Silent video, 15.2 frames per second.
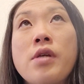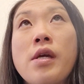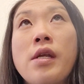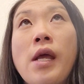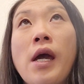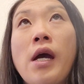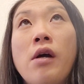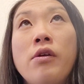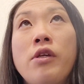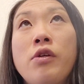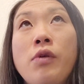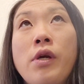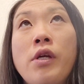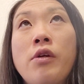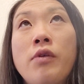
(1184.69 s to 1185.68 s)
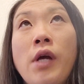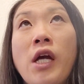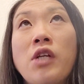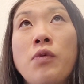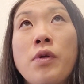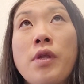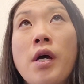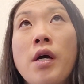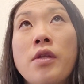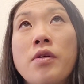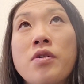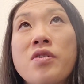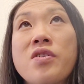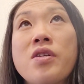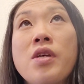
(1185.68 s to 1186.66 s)
and how you interact with
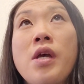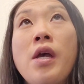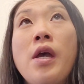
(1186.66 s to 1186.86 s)
others